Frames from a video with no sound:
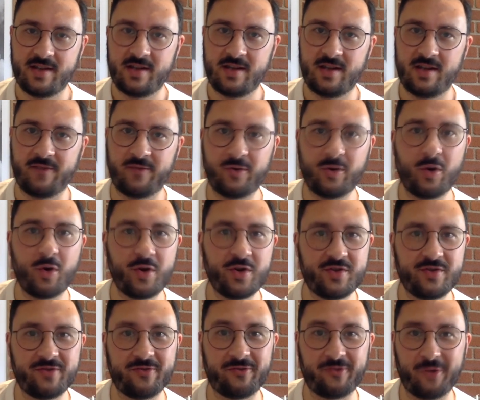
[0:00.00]
if you're going
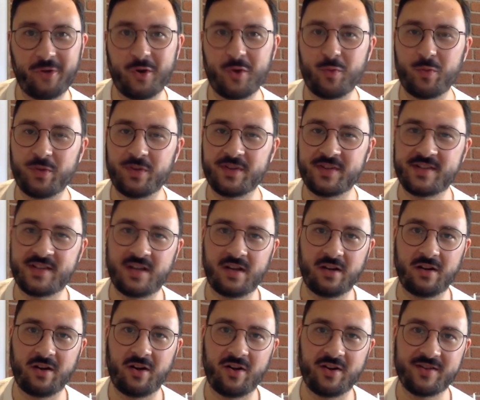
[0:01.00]
to flirt with the
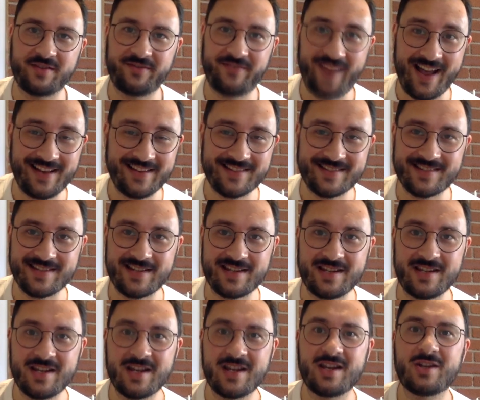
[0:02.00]
sunk cost fallacy,